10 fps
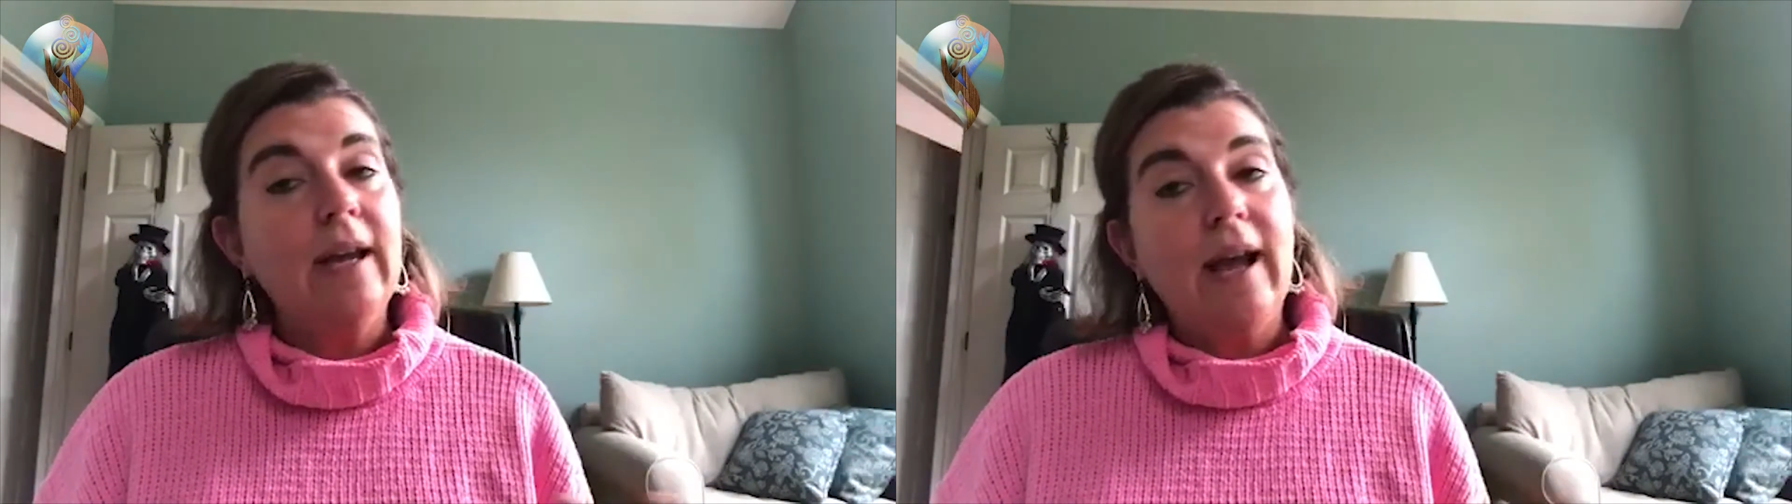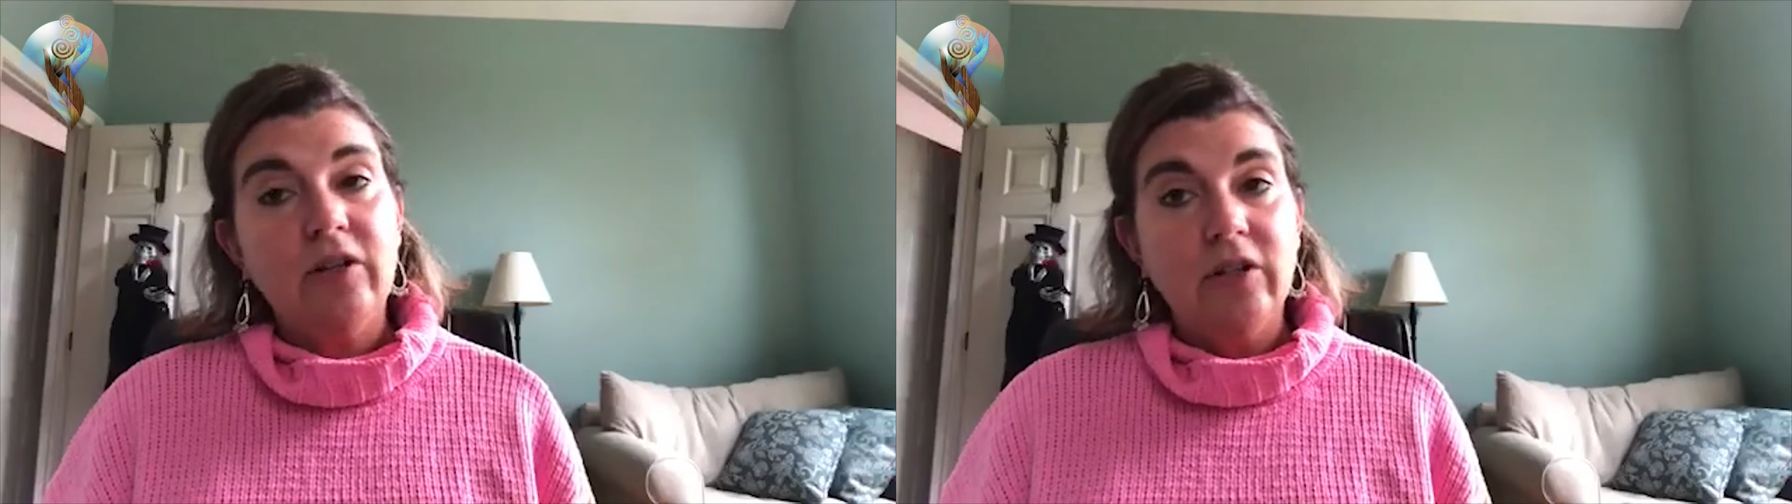
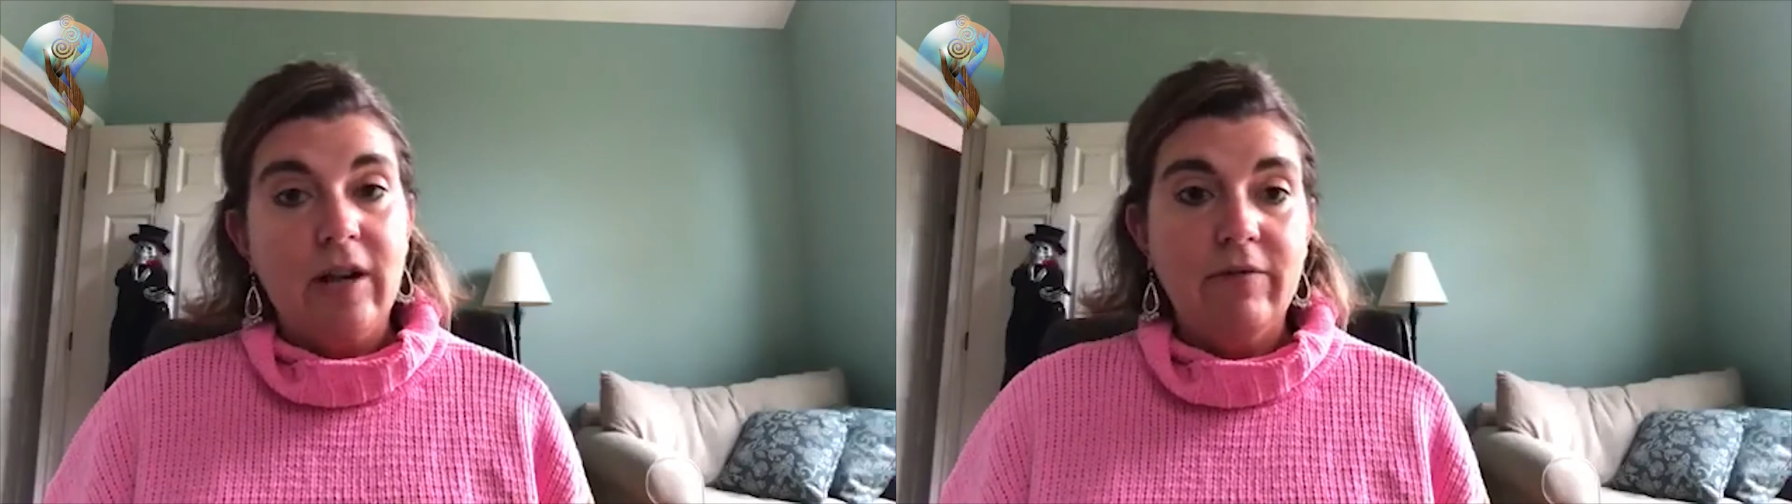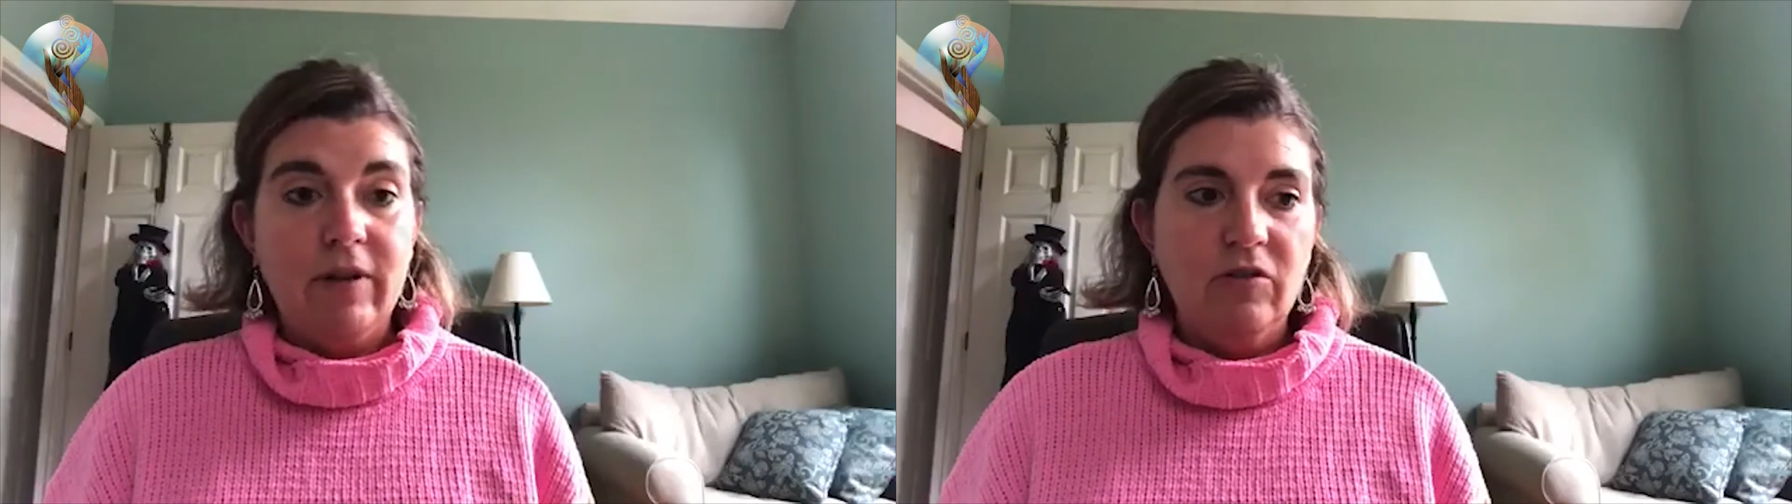actually
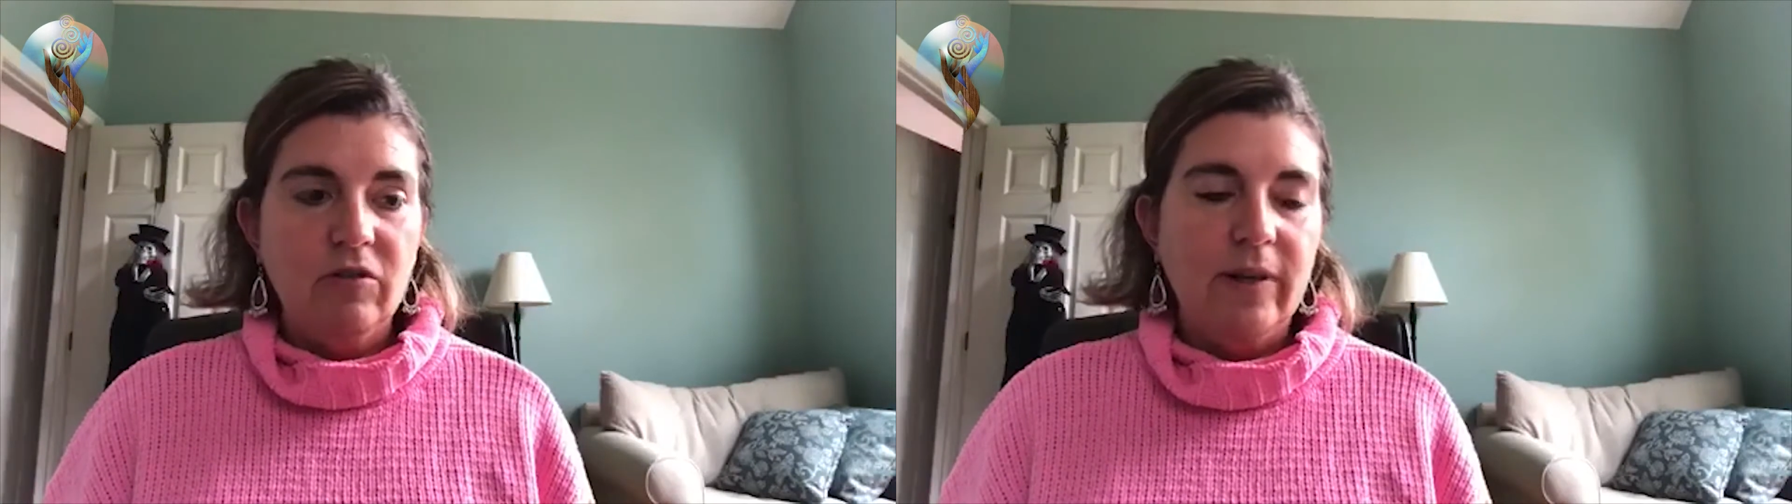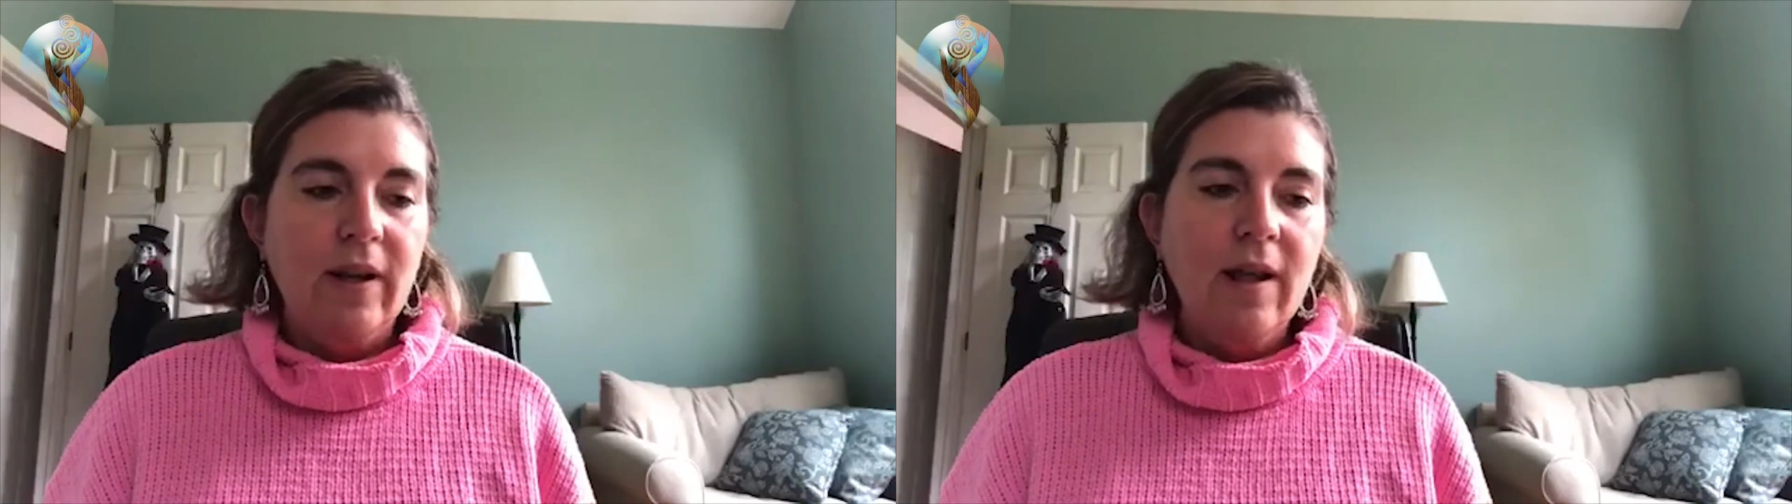every
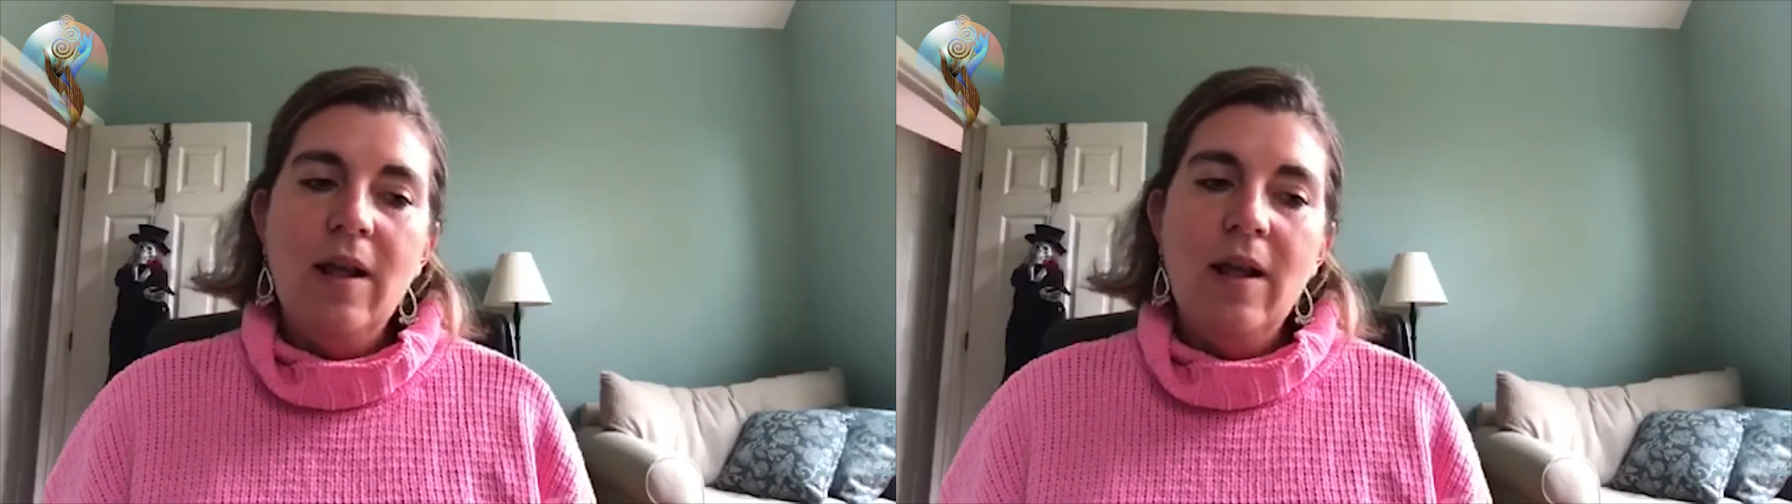instrument.